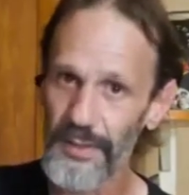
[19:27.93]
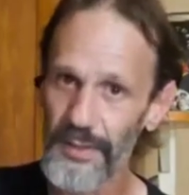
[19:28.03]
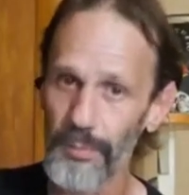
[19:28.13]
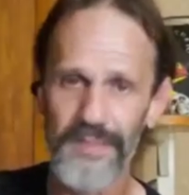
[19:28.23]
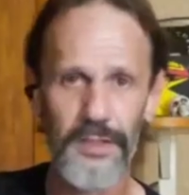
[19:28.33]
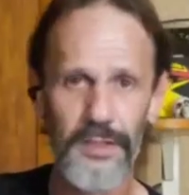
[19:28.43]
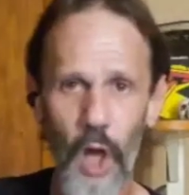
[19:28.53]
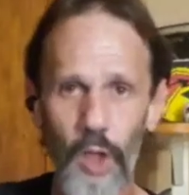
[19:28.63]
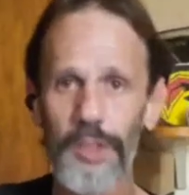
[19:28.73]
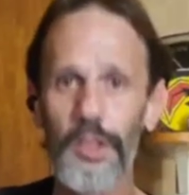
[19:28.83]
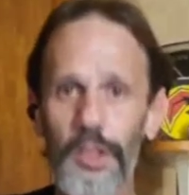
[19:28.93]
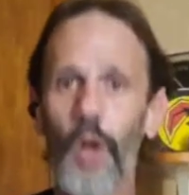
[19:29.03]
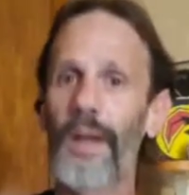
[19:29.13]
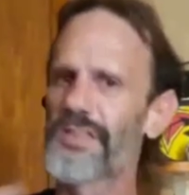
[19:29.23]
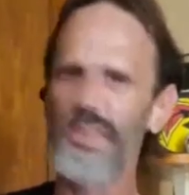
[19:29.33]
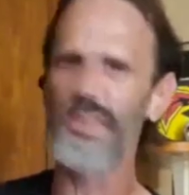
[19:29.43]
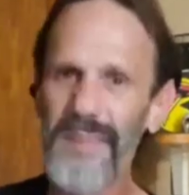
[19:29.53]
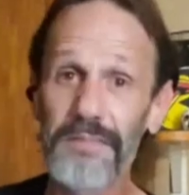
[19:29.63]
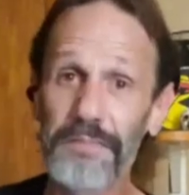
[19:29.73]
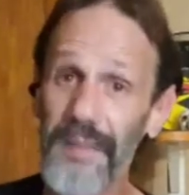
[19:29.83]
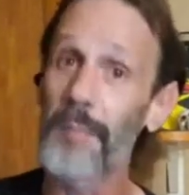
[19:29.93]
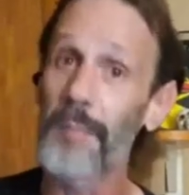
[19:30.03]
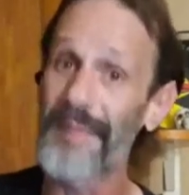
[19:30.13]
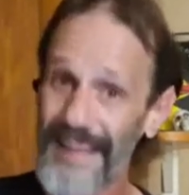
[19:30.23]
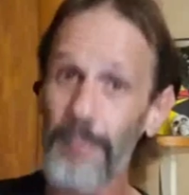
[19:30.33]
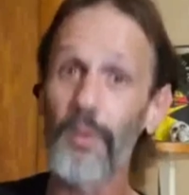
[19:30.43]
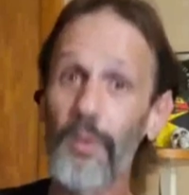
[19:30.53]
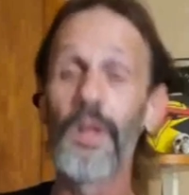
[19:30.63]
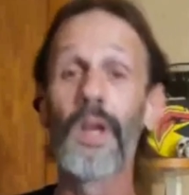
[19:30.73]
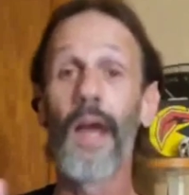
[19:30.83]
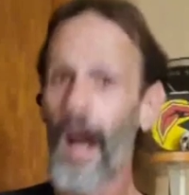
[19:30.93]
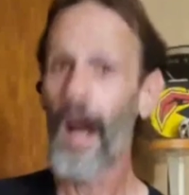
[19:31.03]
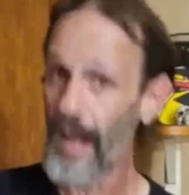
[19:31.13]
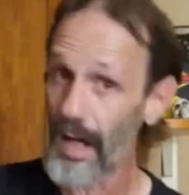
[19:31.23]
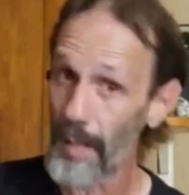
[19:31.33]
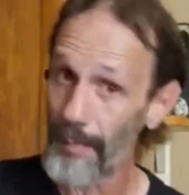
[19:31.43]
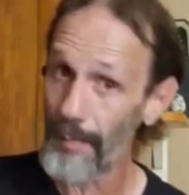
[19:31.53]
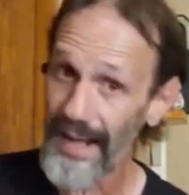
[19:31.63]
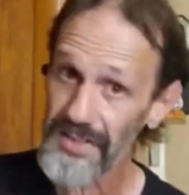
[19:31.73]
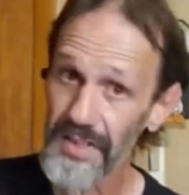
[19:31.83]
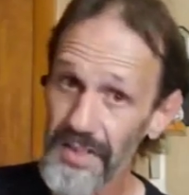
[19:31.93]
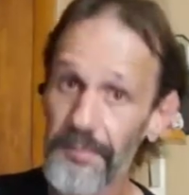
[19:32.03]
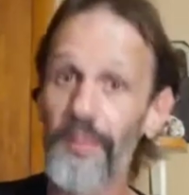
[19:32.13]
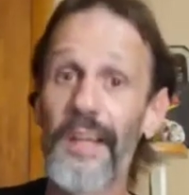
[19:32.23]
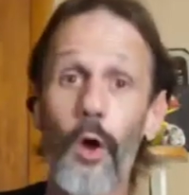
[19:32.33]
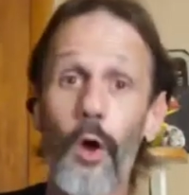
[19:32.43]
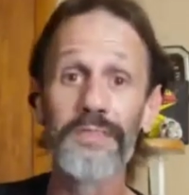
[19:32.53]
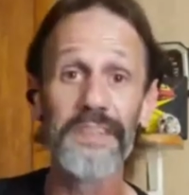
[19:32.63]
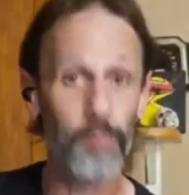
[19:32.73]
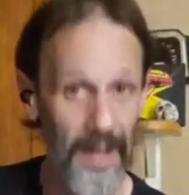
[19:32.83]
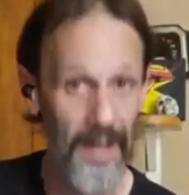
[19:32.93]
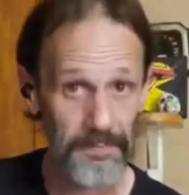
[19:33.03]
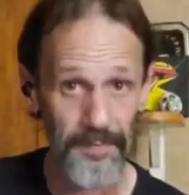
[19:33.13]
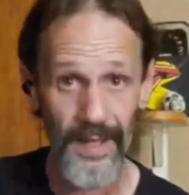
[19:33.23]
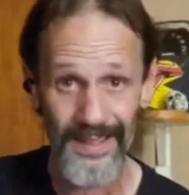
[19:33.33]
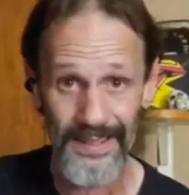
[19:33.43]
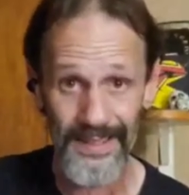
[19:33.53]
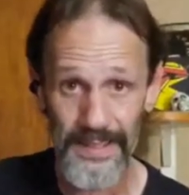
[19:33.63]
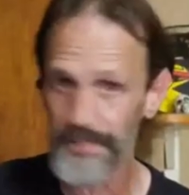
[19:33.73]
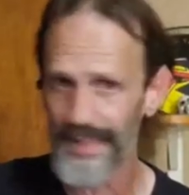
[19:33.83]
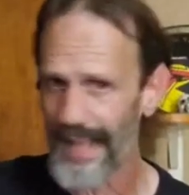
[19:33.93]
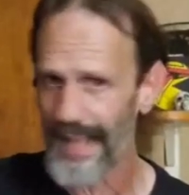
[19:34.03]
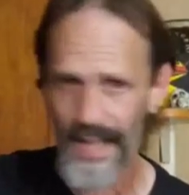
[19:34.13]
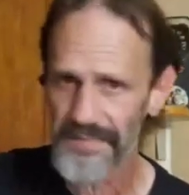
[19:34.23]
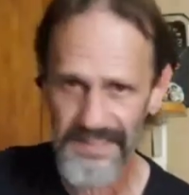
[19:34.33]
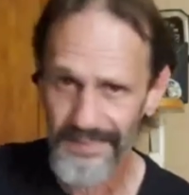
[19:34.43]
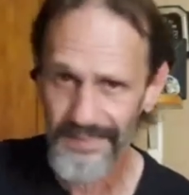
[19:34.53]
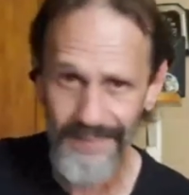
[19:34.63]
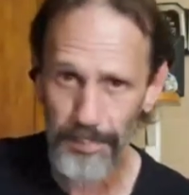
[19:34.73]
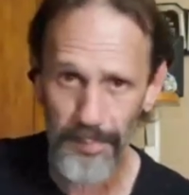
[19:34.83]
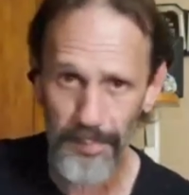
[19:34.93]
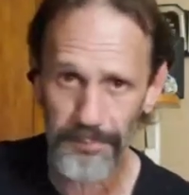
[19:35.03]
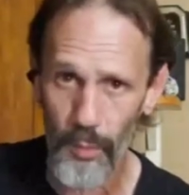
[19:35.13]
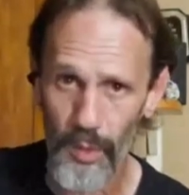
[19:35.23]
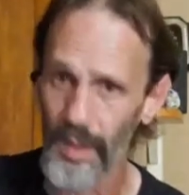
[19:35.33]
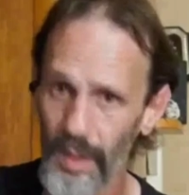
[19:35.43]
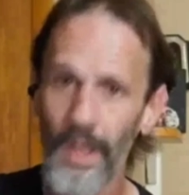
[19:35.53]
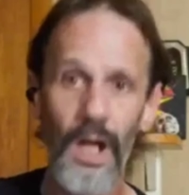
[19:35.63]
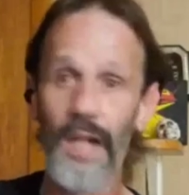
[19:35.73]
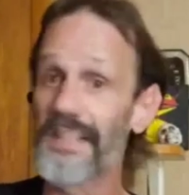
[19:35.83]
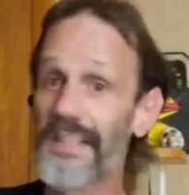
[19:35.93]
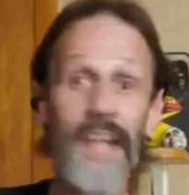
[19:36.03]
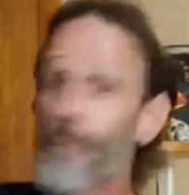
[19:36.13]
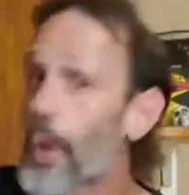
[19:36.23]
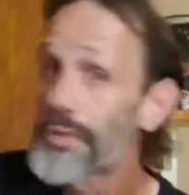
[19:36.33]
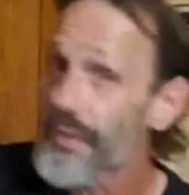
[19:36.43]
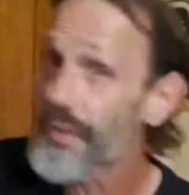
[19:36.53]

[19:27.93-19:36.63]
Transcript: being in the ring, the cardio and just being fit and being able. Imagine if you're only ref in an evening. I've seen that before. You never know